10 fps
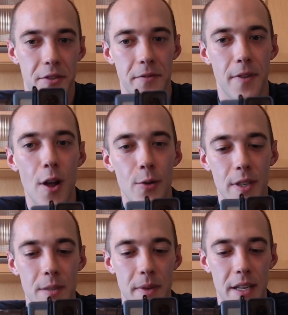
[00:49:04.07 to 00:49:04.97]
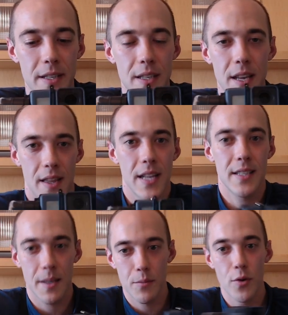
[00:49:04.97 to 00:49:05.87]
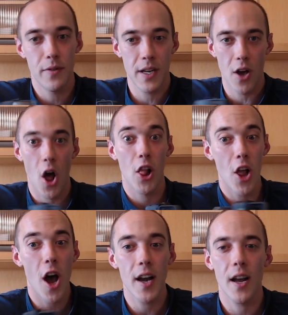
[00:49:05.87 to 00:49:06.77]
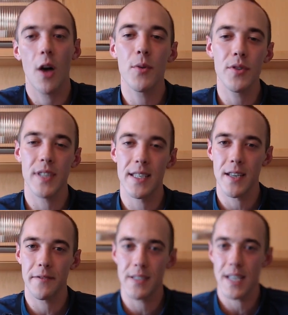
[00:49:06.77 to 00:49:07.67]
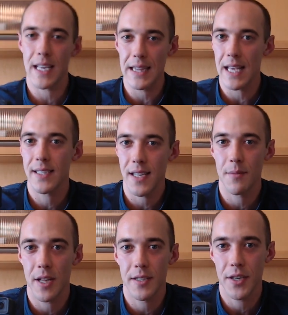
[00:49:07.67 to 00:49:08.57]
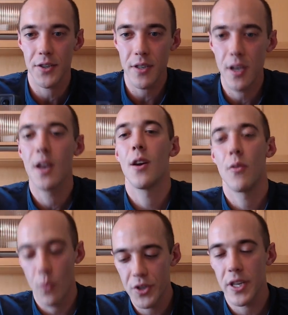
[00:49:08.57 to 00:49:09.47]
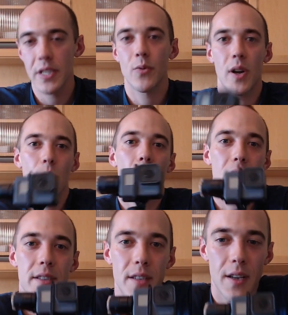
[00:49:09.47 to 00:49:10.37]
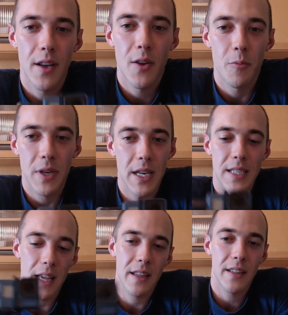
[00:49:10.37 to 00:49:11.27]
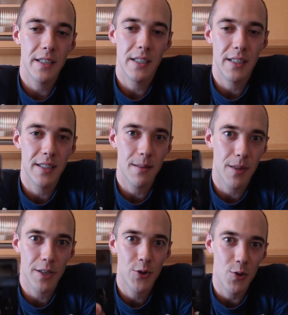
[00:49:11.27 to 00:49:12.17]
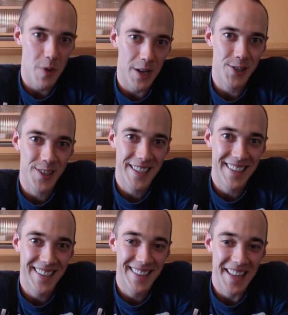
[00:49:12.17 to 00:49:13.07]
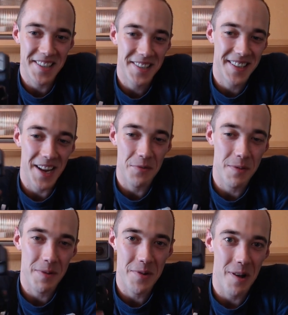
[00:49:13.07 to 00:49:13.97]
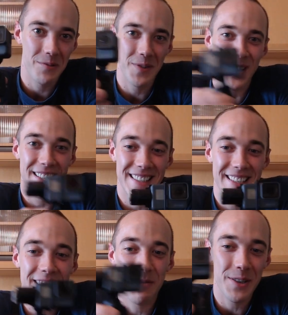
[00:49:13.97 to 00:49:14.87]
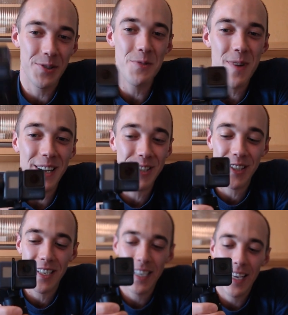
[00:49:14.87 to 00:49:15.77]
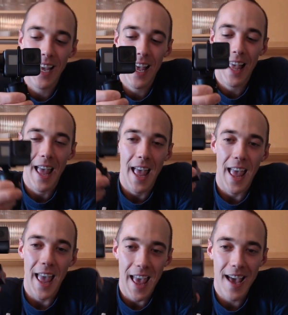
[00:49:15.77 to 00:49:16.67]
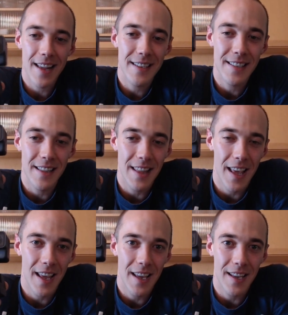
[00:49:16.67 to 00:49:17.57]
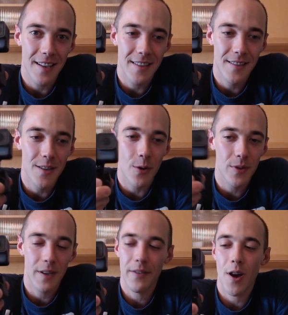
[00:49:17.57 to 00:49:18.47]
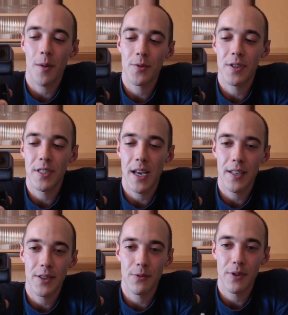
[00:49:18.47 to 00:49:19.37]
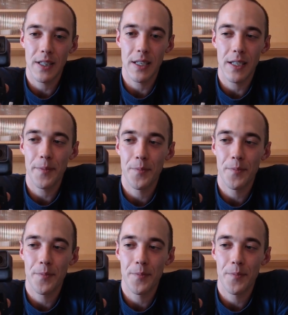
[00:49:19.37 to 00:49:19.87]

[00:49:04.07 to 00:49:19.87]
following speeds. Then it's like moving a lot, almost as if it's like less stabilization, which is what I want, because I think these things stabilize too much. That's kind of one of my problems with these. They stabilize too much, and they don't give the options yet to really,